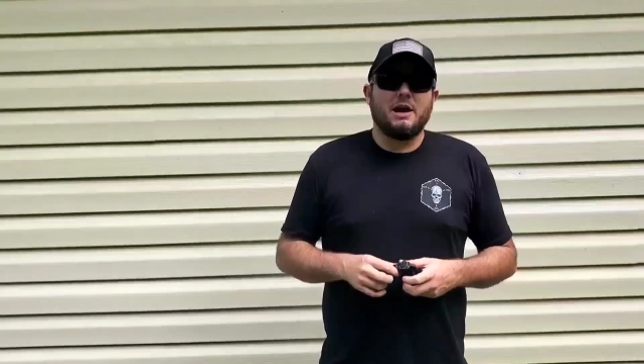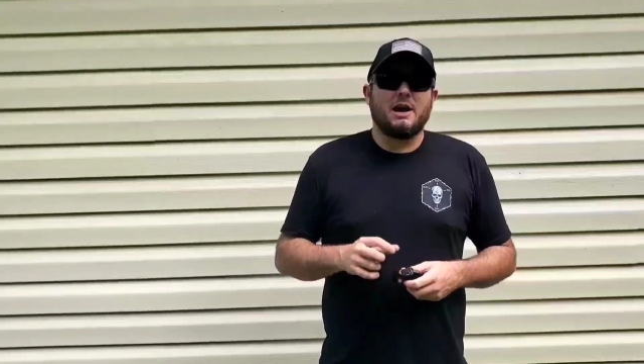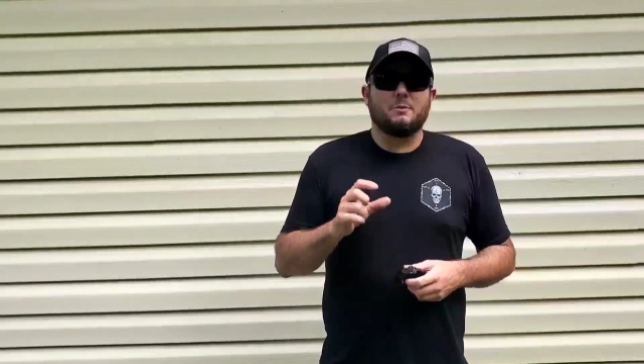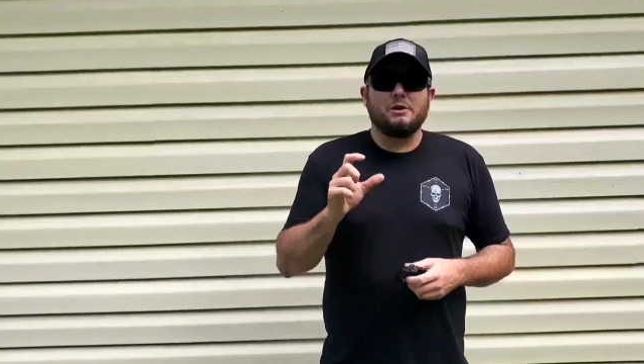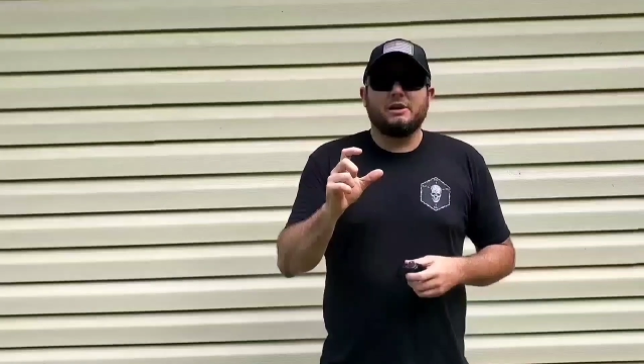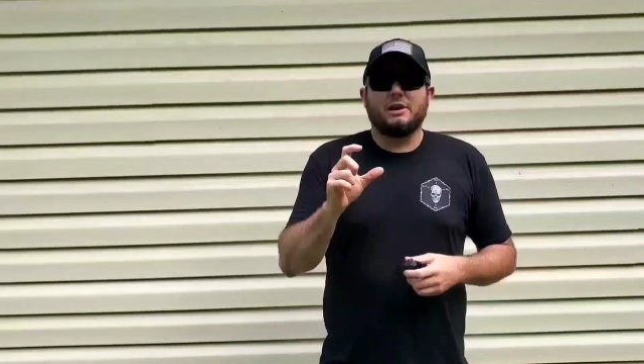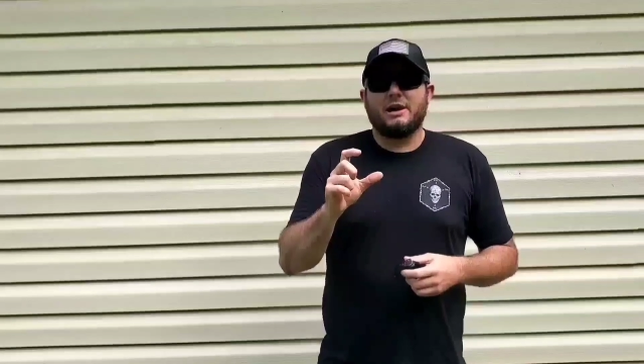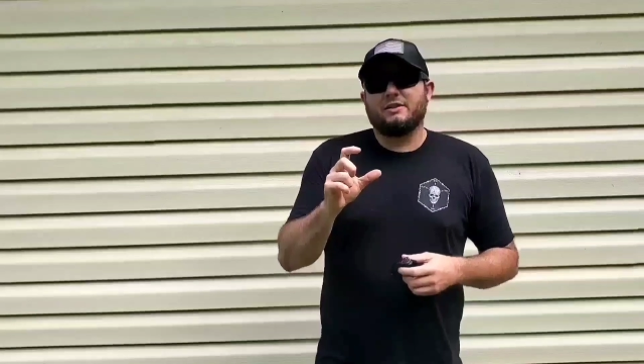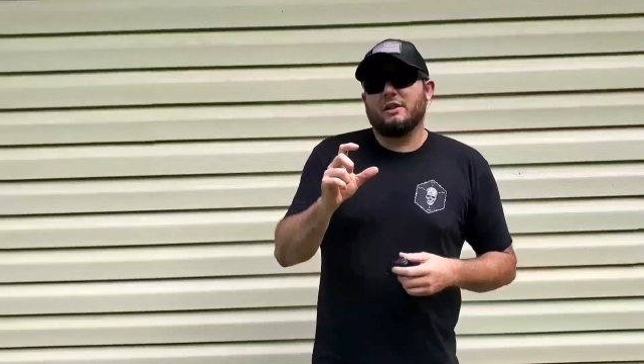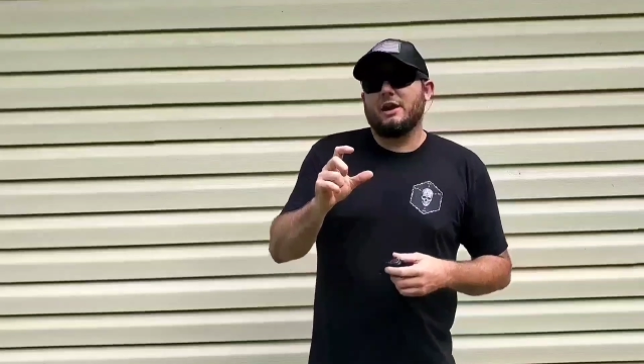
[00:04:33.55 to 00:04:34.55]
I really
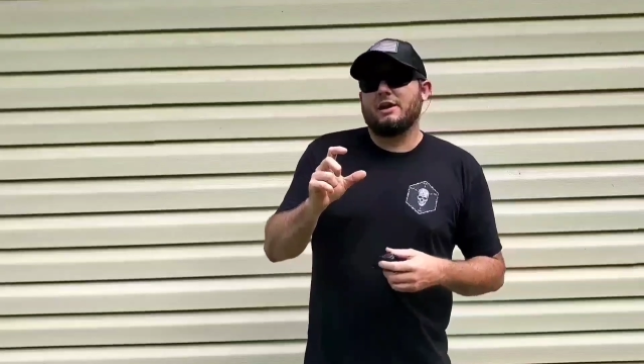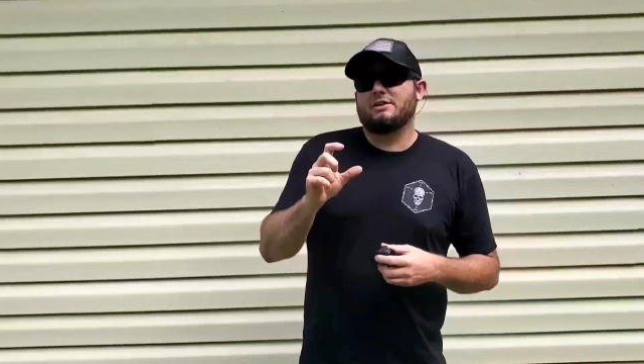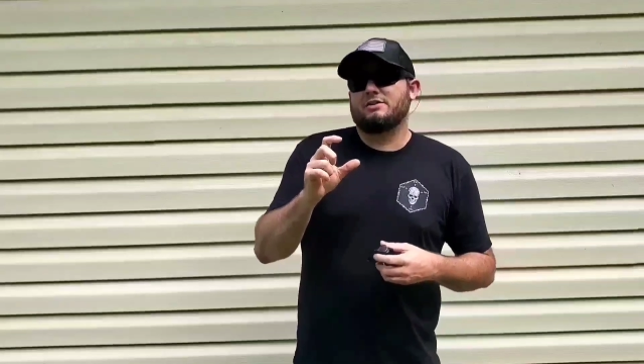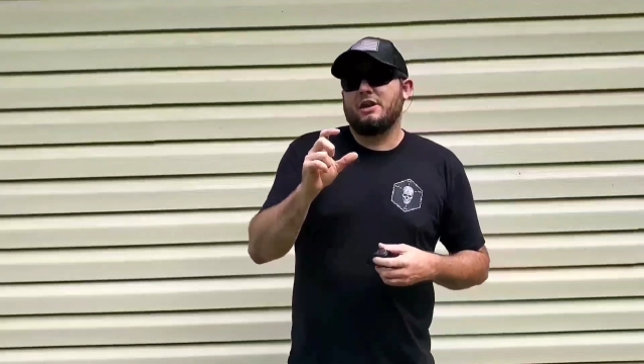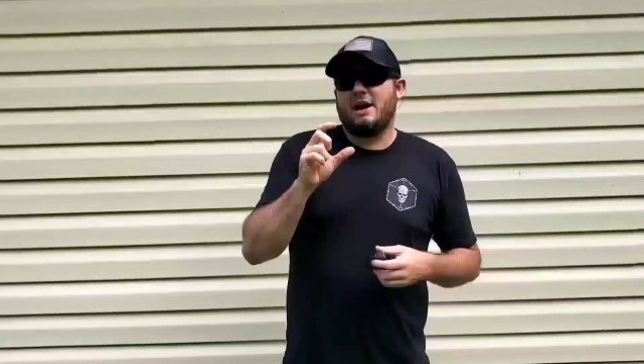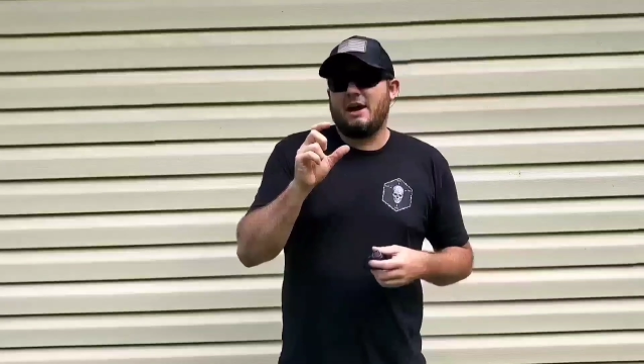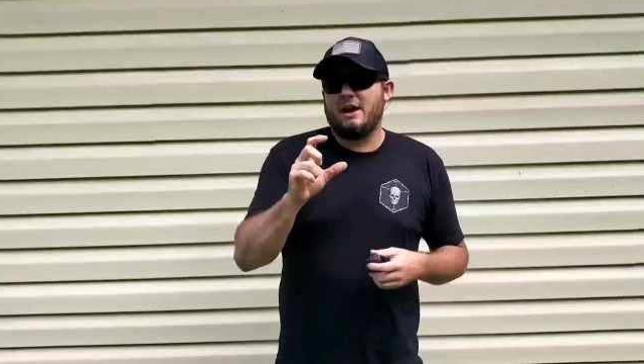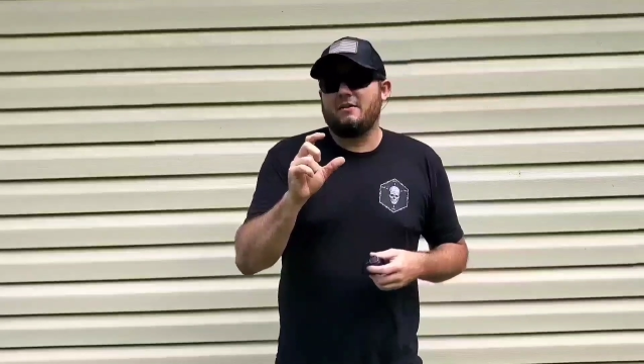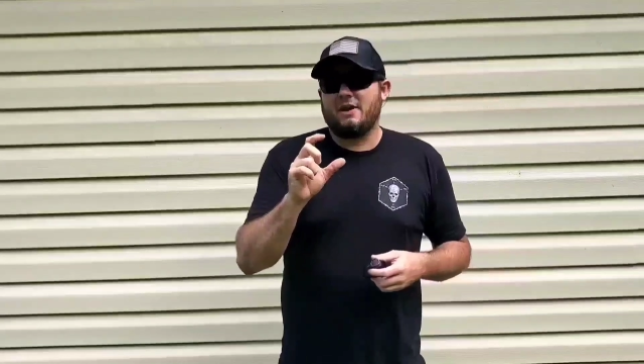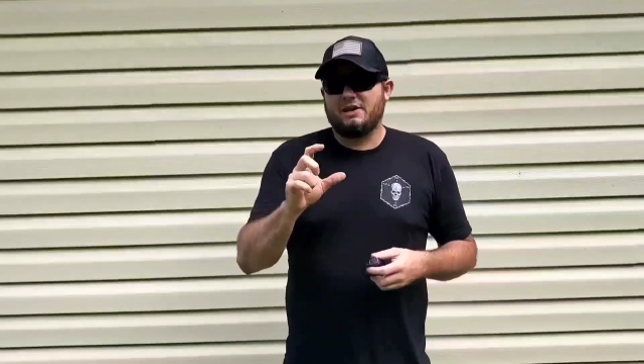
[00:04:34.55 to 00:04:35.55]
like lights that
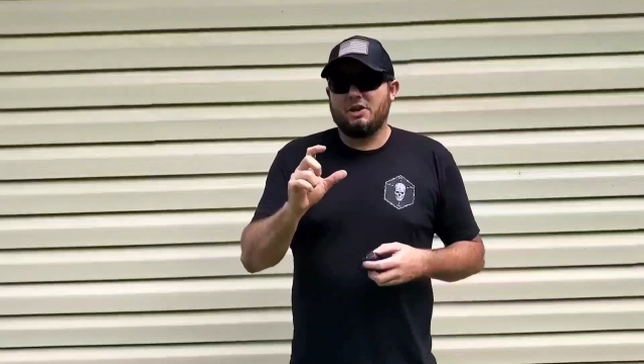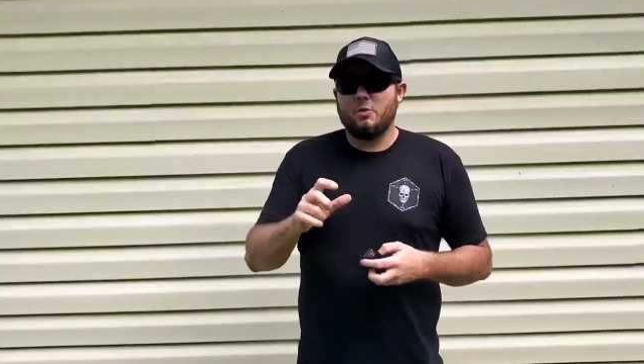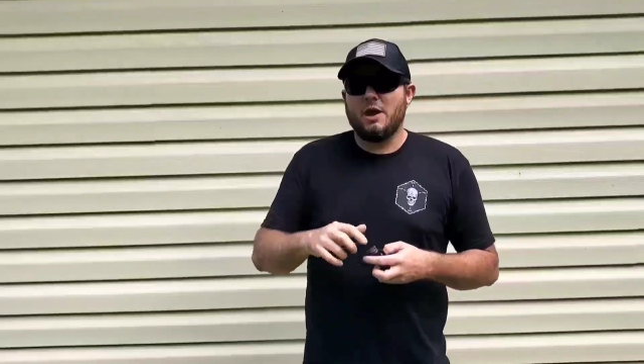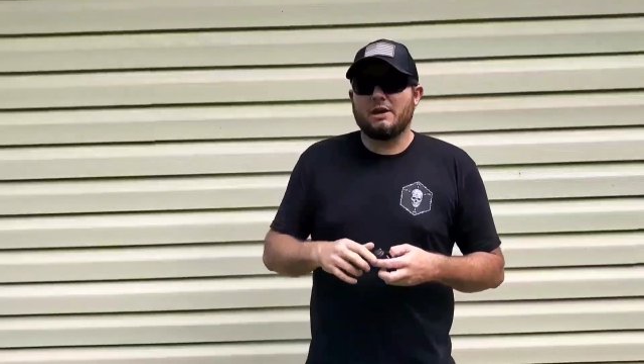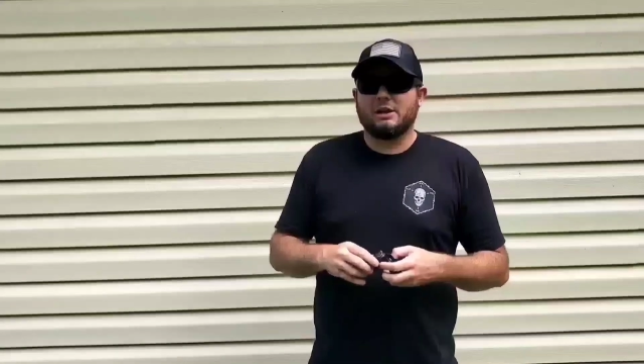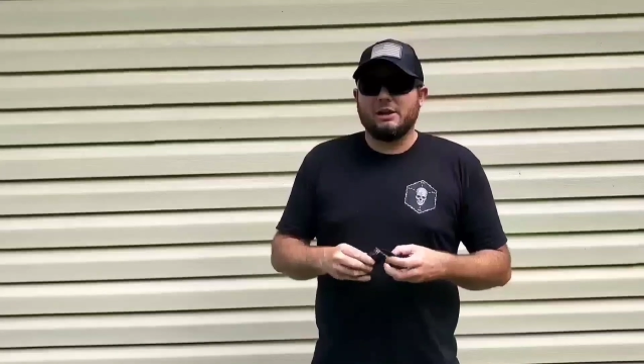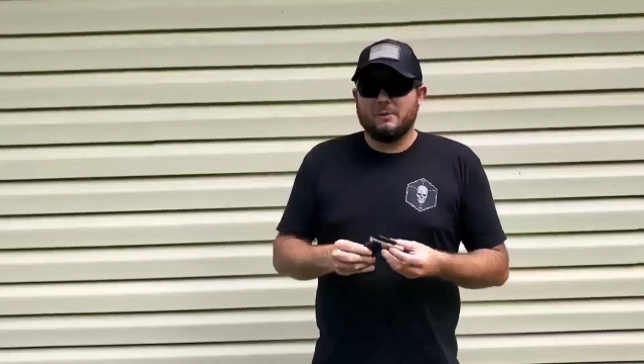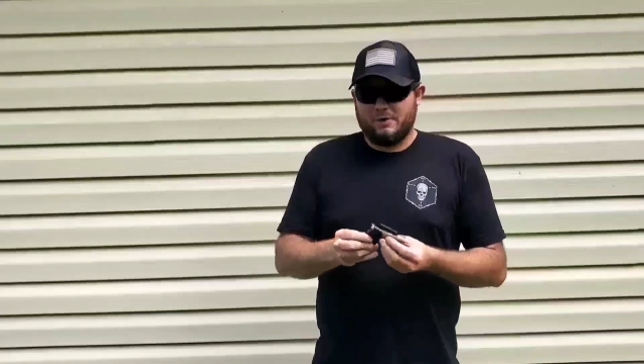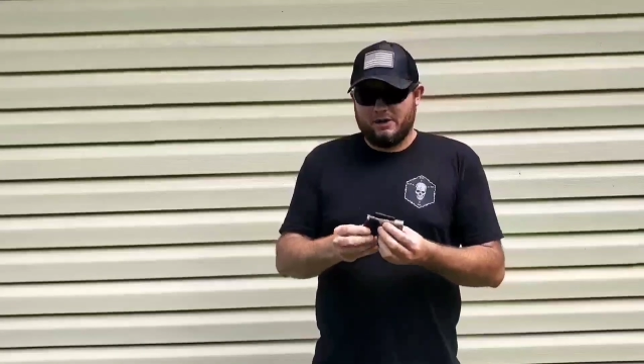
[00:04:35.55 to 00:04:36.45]
have a two-way clip,